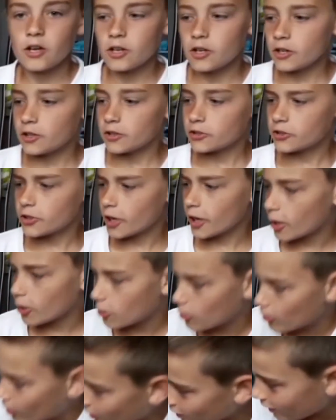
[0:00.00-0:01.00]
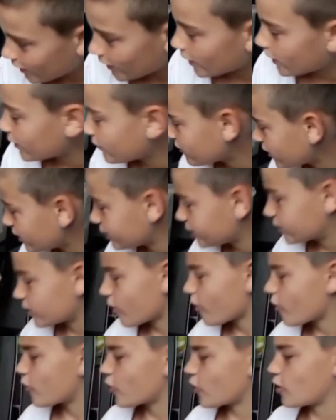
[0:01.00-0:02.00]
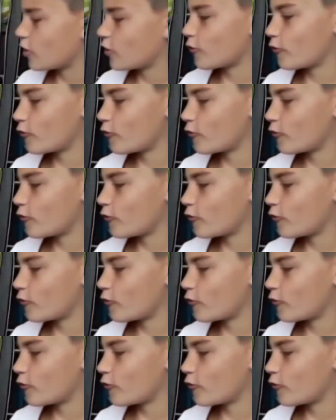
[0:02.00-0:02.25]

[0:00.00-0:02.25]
So here is the